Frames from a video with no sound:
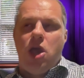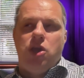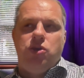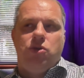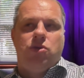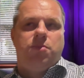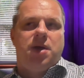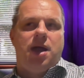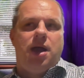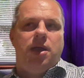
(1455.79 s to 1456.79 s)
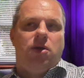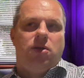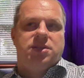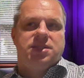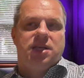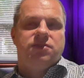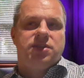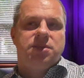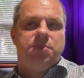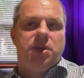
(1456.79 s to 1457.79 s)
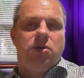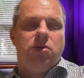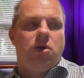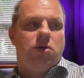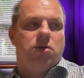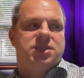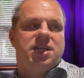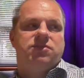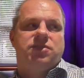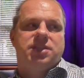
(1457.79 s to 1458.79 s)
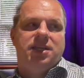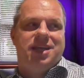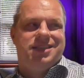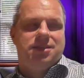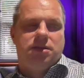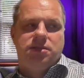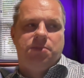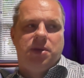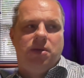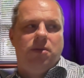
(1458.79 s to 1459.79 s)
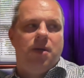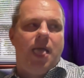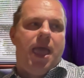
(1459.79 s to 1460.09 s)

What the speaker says: you could buy all Salesforce CPQ or Salesforce Industry CPQ.